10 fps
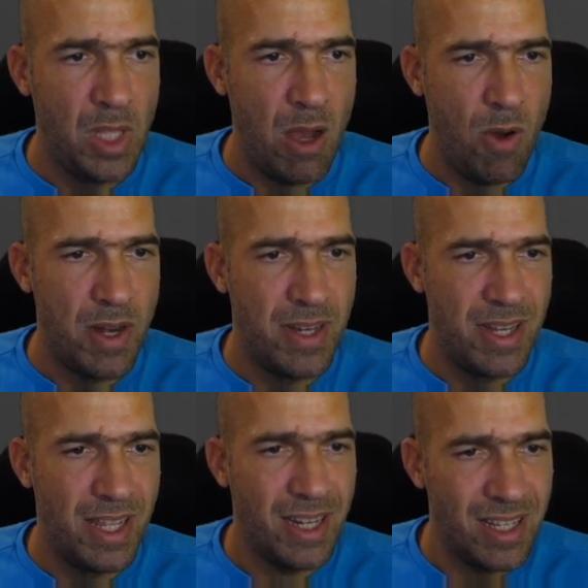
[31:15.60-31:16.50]
Now I
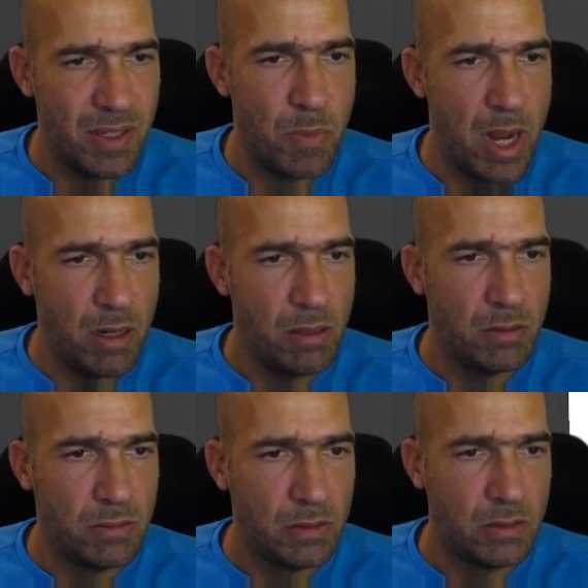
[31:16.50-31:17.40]
think it's better,
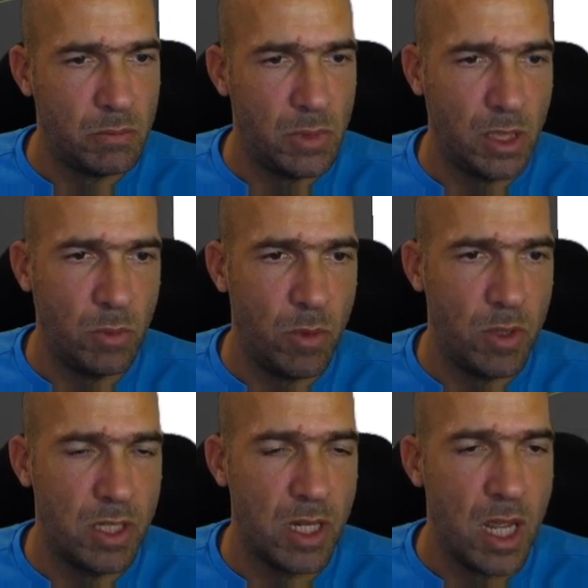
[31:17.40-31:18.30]
but we
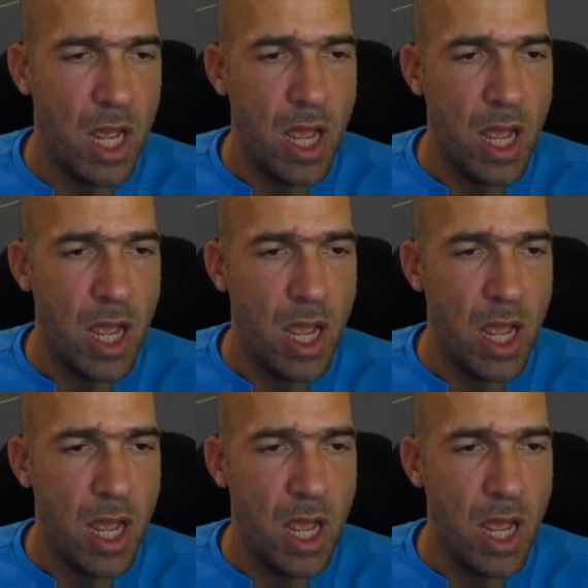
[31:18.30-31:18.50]
will see.